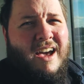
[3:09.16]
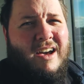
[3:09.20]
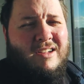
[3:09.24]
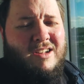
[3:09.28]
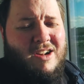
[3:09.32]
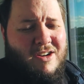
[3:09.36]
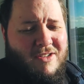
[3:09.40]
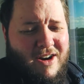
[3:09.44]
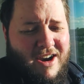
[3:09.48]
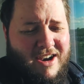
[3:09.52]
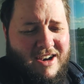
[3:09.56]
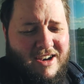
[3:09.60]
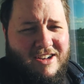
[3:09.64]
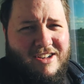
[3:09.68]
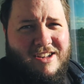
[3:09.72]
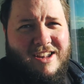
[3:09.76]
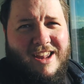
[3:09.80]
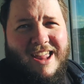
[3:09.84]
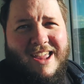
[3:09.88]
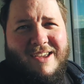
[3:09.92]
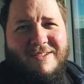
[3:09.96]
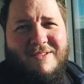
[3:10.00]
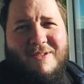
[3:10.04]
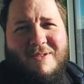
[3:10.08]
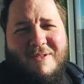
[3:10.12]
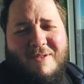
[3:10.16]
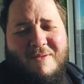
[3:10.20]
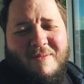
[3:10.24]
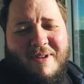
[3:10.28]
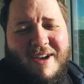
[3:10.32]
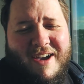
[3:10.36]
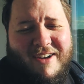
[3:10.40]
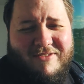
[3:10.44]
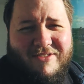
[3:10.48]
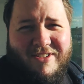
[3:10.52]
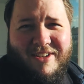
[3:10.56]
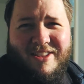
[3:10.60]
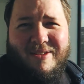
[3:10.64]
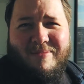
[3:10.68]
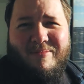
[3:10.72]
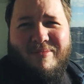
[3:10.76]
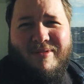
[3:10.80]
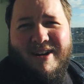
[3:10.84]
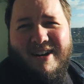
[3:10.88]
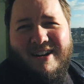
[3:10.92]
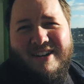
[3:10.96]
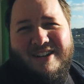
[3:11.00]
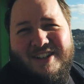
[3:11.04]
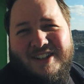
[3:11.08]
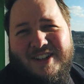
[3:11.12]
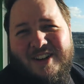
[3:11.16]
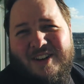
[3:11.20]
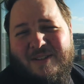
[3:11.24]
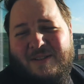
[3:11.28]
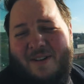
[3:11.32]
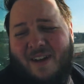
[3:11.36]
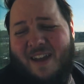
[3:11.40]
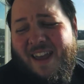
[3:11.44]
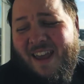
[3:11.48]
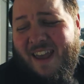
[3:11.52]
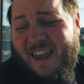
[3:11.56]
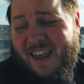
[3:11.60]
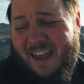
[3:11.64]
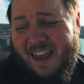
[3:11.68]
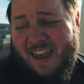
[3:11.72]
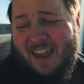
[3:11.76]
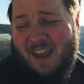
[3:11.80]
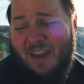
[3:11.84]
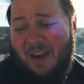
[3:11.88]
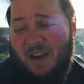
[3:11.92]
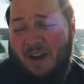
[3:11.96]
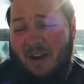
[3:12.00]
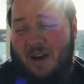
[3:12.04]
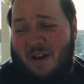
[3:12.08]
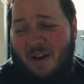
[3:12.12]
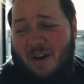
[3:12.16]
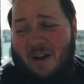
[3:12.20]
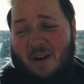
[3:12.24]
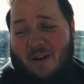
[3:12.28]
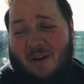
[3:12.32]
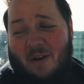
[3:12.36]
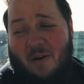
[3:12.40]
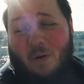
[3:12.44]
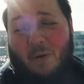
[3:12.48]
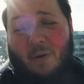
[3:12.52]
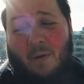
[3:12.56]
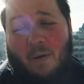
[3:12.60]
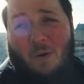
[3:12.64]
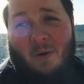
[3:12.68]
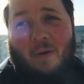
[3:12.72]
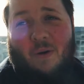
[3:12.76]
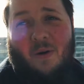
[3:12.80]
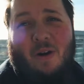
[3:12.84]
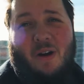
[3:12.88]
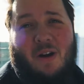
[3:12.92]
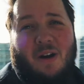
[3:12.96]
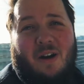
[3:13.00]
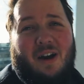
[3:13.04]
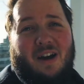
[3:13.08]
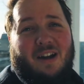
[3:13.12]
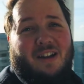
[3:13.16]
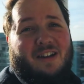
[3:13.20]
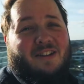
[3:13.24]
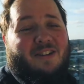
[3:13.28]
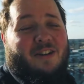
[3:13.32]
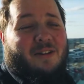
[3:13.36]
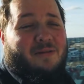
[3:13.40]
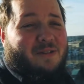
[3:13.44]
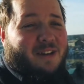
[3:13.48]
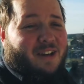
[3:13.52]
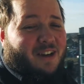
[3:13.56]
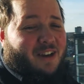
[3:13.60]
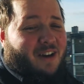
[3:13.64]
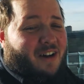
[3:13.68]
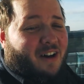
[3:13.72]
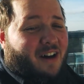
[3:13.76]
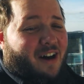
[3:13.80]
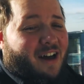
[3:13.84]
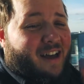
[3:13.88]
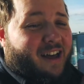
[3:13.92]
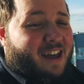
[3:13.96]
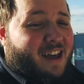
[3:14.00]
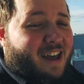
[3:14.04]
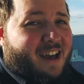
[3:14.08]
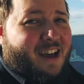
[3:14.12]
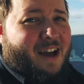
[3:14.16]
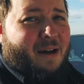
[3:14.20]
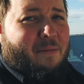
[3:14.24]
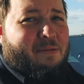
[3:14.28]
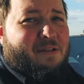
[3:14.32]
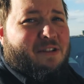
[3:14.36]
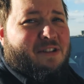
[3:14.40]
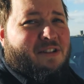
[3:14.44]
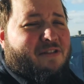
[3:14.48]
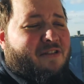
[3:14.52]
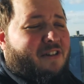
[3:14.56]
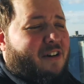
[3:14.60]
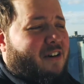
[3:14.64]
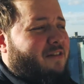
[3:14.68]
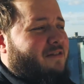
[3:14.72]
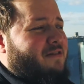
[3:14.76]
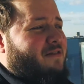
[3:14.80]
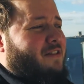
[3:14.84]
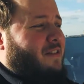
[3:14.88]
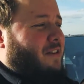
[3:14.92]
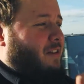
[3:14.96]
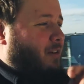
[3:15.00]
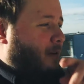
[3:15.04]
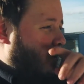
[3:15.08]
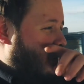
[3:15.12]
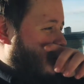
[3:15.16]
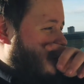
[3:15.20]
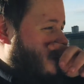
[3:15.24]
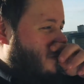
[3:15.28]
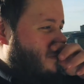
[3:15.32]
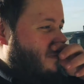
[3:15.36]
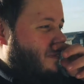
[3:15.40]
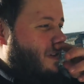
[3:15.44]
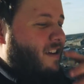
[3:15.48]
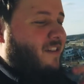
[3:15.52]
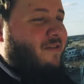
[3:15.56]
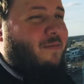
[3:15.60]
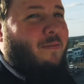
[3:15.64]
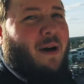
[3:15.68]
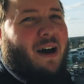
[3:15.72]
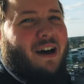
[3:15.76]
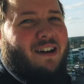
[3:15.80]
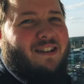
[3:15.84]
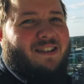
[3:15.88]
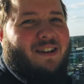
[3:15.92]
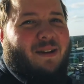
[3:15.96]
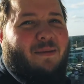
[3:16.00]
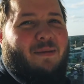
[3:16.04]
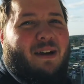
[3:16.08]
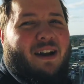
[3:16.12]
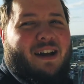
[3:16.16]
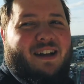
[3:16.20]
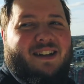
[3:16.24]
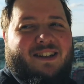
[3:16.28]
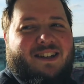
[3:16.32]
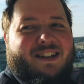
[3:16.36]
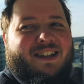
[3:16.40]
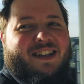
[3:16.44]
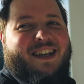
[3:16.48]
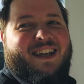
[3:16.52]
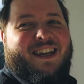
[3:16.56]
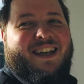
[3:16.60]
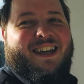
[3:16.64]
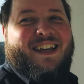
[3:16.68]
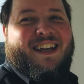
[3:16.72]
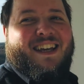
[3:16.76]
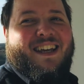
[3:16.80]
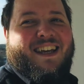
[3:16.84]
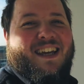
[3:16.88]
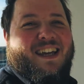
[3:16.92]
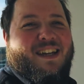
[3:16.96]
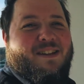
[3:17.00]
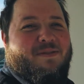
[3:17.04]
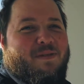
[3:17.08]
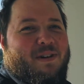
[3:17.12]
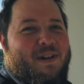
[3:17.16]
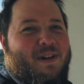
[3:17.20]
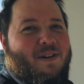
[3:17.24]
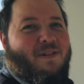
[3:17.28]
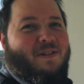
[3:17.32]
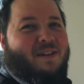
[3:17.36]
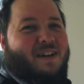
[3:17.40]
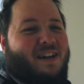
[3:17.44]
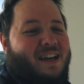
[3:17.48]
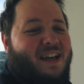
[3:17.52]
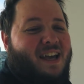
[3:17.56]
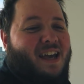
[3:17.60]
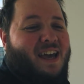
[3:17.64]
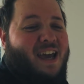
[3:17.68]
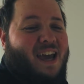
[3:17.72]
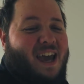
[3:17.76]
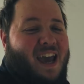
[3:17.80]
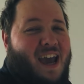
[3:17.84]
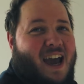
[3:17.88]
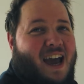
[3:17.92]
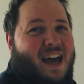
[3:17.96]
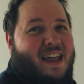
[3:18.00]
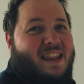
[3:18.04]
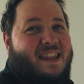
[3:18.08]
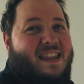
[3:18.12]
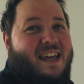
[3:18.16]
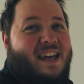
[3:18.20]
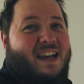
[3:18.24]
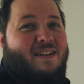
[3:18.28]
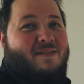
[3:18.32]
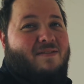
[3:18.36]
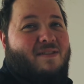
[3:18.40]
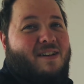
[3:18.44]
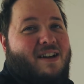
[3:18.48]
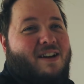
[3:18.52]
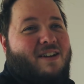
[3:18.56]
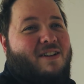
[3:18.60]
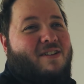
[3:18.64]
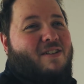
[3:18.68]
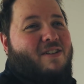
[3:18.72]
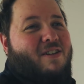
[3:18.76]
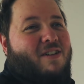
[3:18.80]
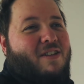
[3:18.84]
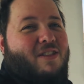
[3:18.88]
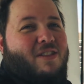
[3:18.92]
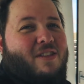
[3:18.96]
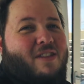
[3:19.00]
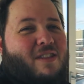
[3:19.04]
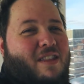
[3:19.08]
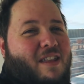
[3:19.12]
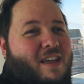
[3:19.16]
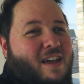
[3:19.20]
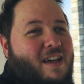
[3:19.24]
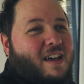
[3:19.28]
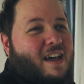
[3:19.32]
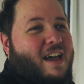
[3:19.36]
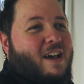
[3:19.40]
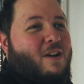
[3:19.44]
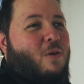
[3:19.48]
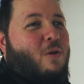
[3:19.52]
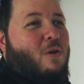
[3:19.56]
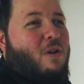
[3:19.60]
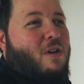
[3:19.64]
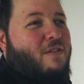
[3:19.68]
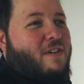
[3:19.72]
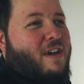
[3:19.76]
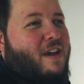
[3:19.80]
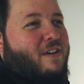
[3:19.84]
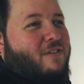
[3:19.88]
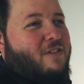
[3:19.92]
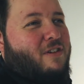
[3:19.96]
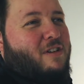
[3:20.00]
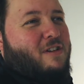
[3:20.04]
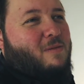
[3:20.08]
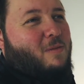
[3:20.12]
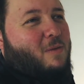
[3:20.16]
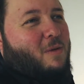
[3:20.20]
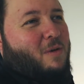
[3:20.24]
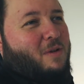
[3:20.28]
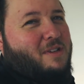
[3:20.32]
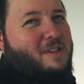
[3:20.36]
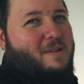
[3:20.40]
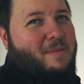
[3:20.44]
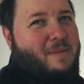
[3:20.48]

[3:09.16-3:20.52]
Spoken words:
That was horrendous. We walked back from the print shop. Whew! Stopped and got a couple sausage rolls from the corned beef pasty place, as we call it. And then went and got all of Africa's water